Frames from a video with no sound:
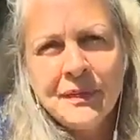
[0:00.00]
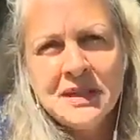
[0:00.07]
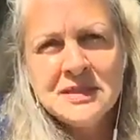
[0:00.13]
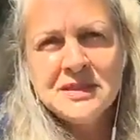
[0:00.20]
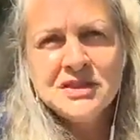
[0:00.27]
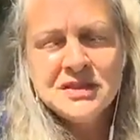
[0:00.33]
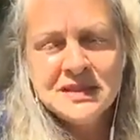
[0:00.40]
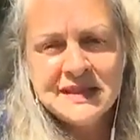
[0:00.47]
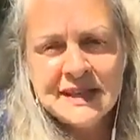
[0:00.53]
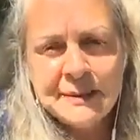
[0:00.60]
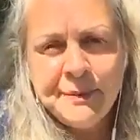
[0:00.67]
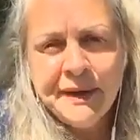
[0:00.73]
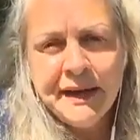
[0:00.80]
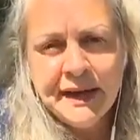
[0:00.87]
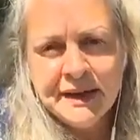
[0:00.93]
To just
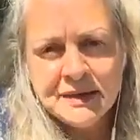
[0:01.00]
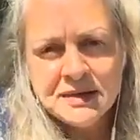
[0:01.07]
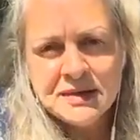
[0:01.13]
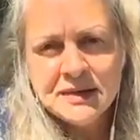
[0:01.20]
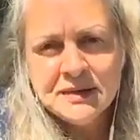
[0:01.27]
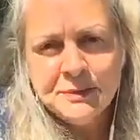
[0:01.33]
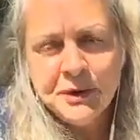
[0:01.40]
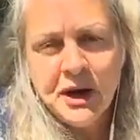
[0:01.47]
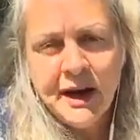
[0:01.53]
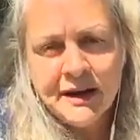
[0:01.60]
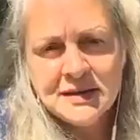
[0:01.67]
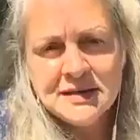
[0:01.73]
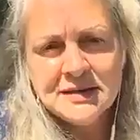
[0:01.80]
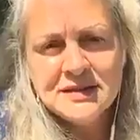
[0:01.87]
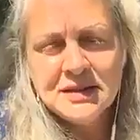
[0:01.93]
deepen into the
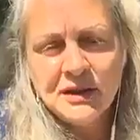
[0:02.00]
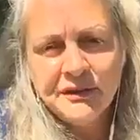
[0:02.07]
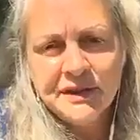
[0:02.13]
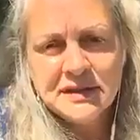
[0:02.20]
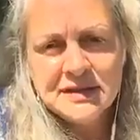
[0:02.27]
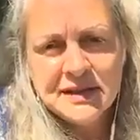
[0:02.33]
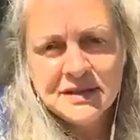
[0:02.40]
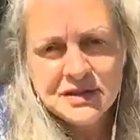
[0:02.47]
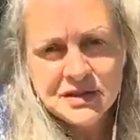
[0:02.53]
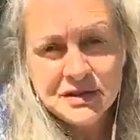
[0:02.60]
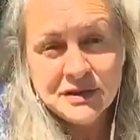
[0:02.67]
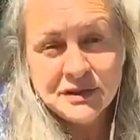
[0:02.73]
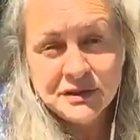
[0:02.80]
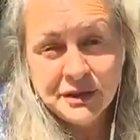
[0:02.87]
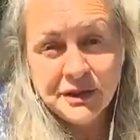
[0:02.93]
practice of
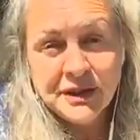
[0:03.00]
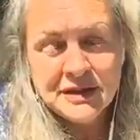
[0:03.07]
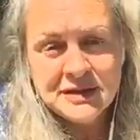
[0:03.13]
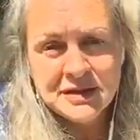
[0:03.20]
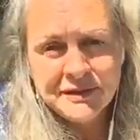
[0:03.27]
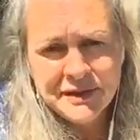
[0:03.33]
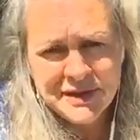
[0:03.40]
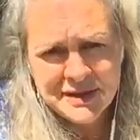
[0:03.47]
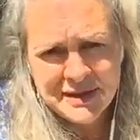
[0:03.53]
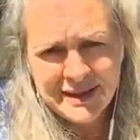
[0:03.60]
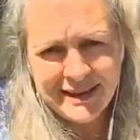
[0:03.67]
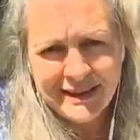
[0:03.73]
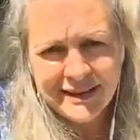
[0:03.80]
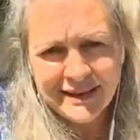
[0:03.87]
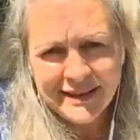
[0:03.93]
intentional creativity.
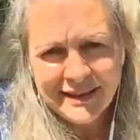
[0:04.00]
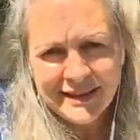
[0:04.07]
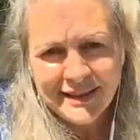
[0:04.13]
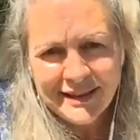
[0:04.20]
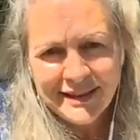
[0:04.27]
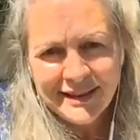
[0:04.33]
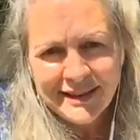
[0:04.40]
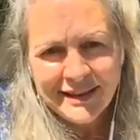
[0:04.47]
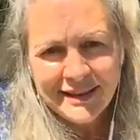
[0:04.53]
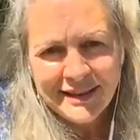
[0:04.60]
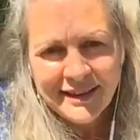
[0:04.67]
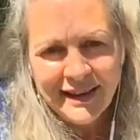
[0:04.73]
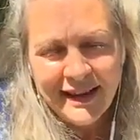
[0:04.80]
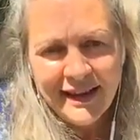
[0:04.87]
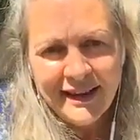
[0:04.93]

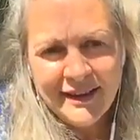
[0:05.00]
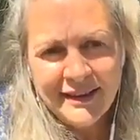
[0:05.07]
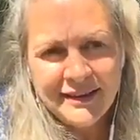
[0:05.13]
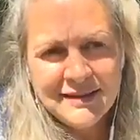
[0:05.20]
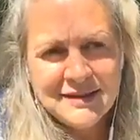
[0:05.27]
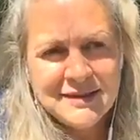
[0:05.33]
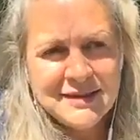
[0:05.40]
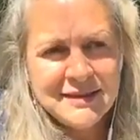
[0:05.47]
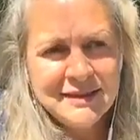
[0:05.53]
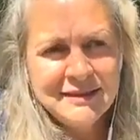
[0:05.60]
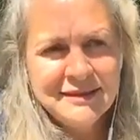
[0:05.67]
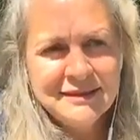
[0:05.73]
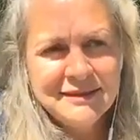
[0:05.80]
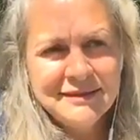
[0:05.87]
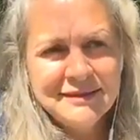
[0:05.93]
And
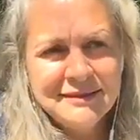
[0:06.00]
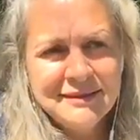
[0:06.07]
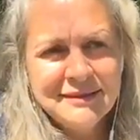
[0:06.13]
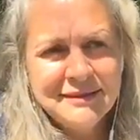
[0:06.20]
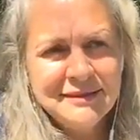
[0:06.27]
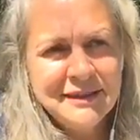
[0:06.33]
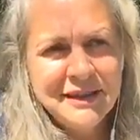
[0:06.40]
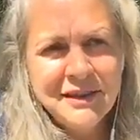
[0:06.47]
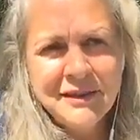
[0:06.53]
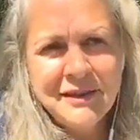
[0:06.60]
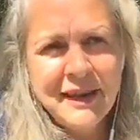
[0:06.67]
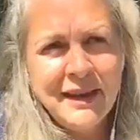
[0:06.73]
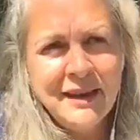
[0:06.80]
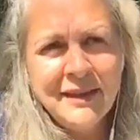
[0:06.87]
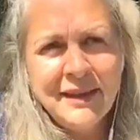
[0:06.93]

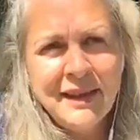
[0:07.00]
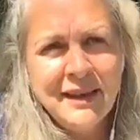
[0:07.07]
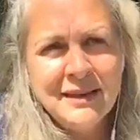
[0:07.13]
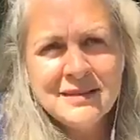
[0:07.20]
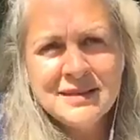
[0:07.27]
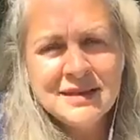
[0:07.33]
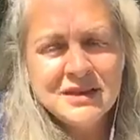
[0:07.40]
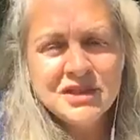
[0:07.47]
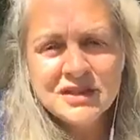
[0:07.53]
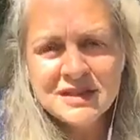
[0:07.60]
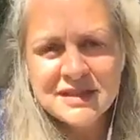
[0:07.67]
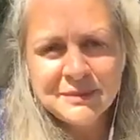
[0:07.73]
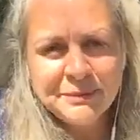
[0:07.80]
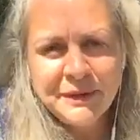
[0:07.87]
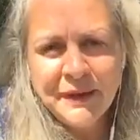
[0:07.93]
that is such a
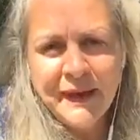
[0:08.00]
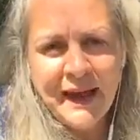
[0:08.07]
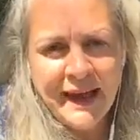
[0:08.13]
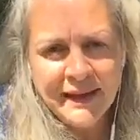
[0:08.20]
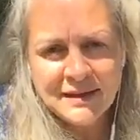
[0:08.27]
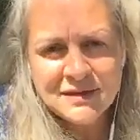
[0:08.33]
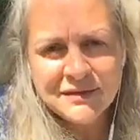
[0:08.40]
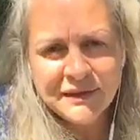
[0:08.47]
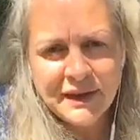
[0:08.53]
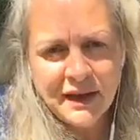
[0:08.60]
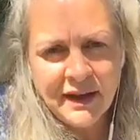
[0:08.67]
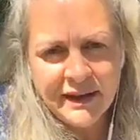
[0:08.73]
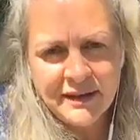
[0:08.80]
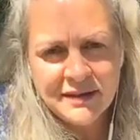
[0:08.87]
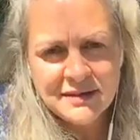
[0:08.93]
simple act of
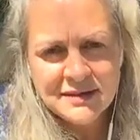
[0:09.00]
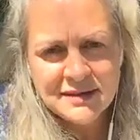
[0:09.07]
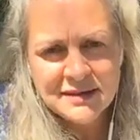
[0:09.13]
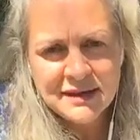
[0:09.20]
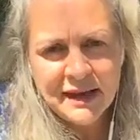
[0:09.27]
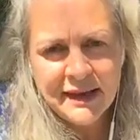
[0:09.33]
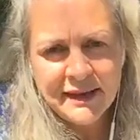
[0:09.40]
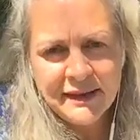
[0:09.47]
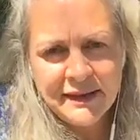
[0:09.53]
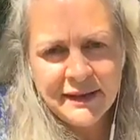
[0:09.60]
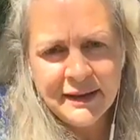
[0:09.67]
kindness, and